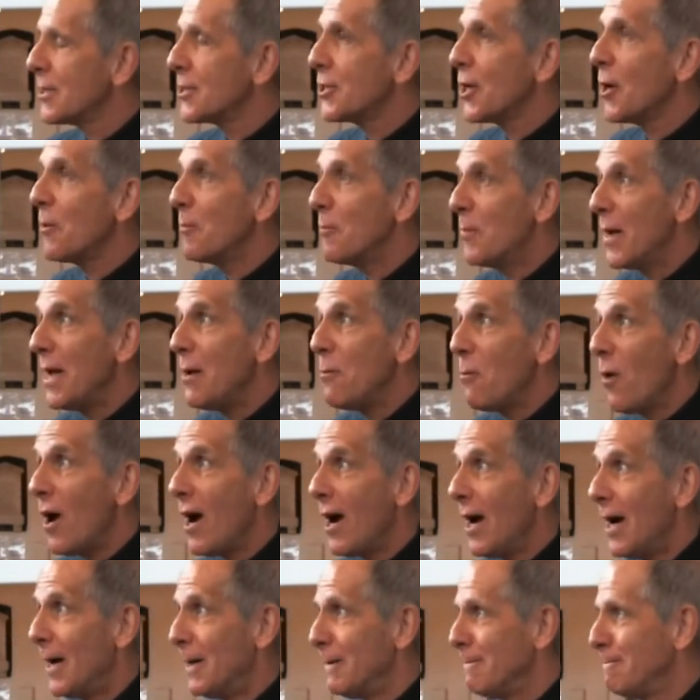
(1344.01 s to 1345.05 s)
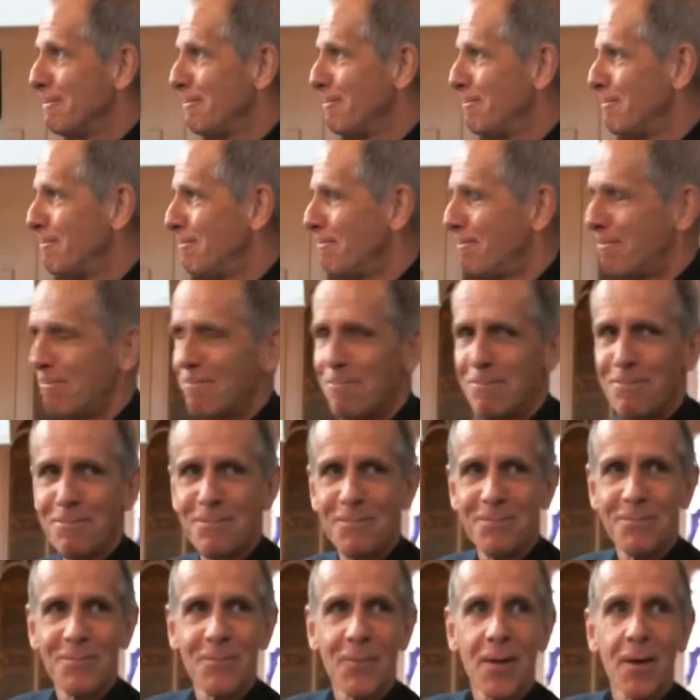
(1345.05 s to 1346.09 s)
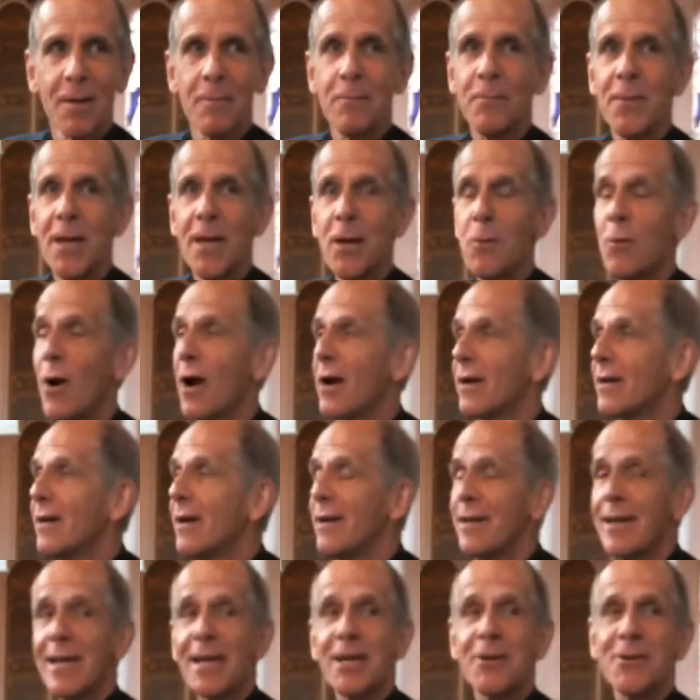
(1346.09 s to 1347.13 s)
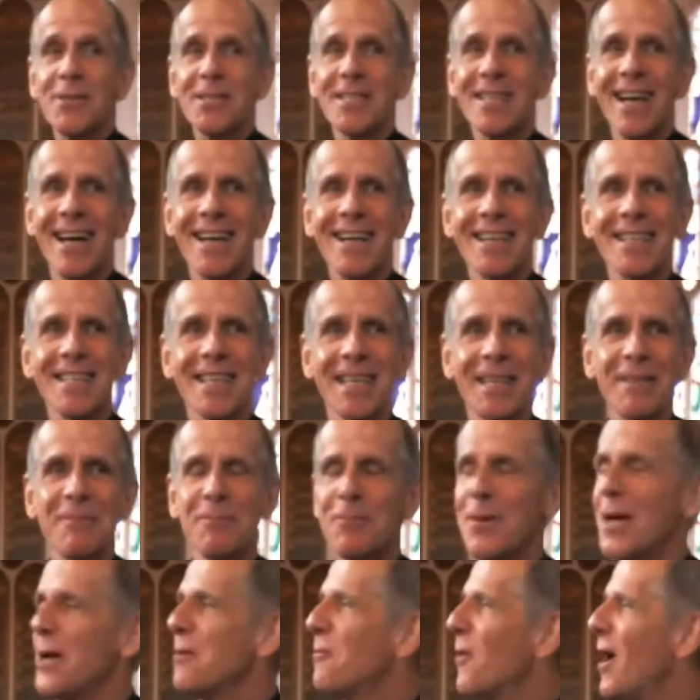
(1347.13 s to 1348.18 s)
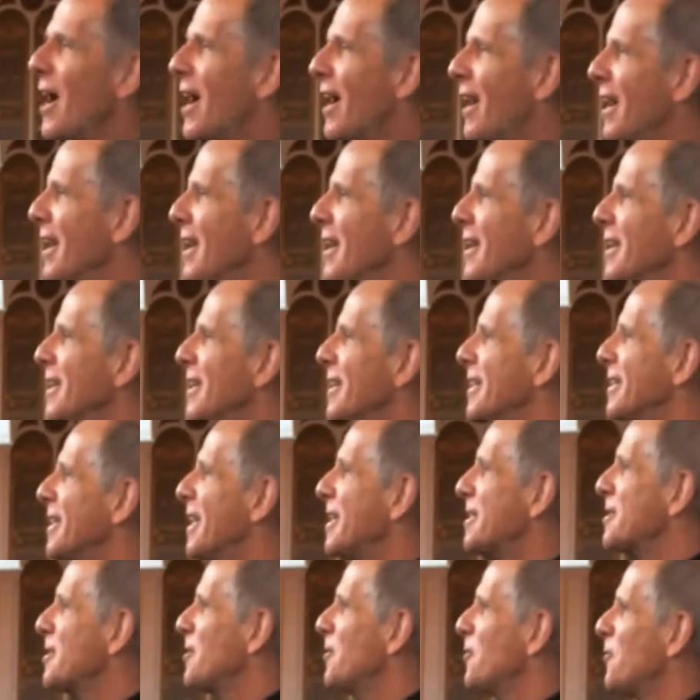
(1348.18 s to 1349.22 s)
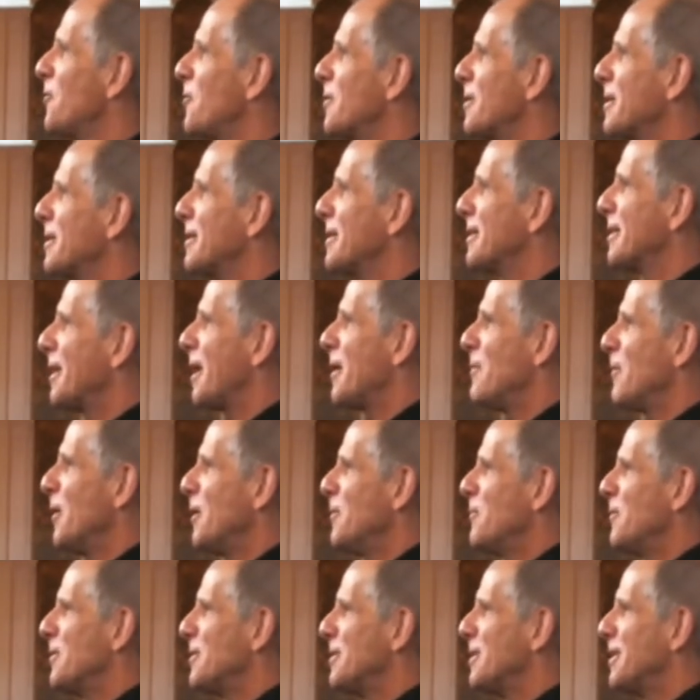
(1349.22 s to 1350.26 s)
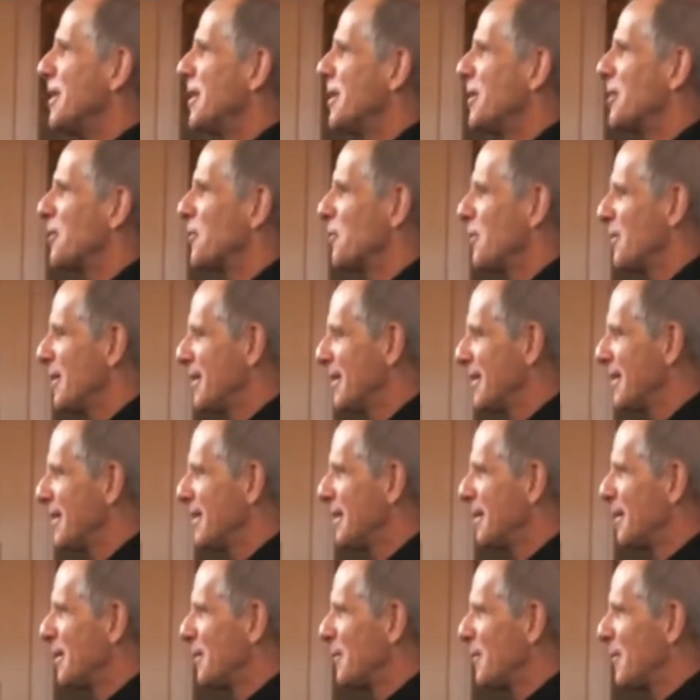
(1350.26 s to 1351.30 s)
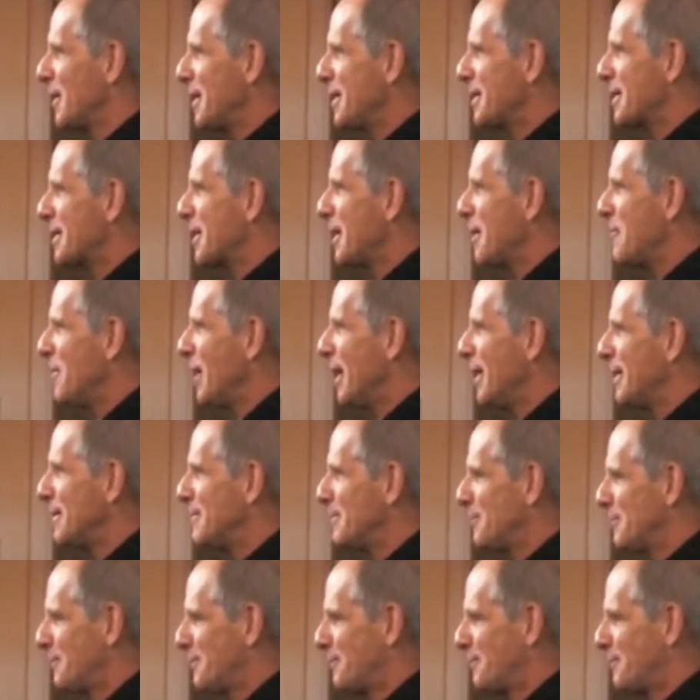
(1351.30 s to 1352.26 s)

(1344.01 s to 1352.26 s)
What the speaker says: So beware. Beware cuddly Christianity. Beware, yes, Lord, I'm open to you. Please come in.